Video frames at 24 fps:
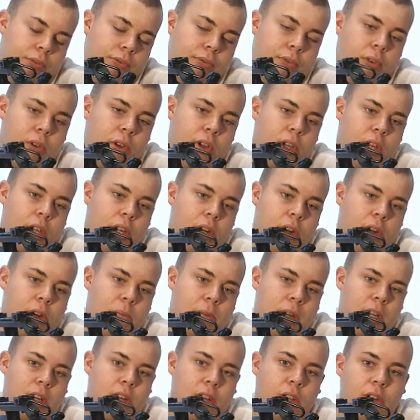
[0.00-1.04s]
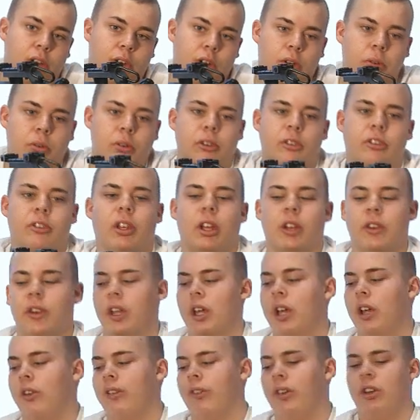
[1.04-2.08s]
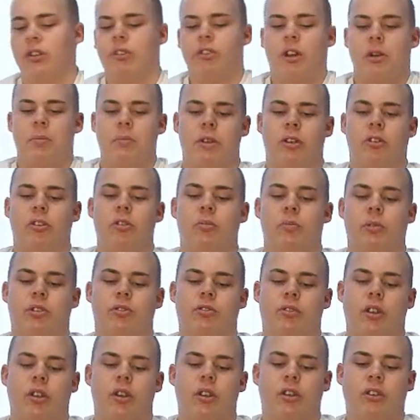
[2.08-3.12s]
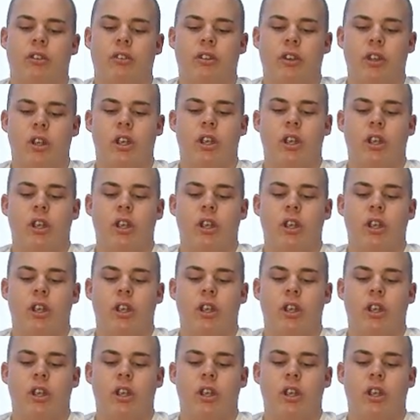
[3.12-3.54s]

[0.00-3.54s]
fully auto, I'm not going to do inside the house. I ain't trying to make too much ruckus.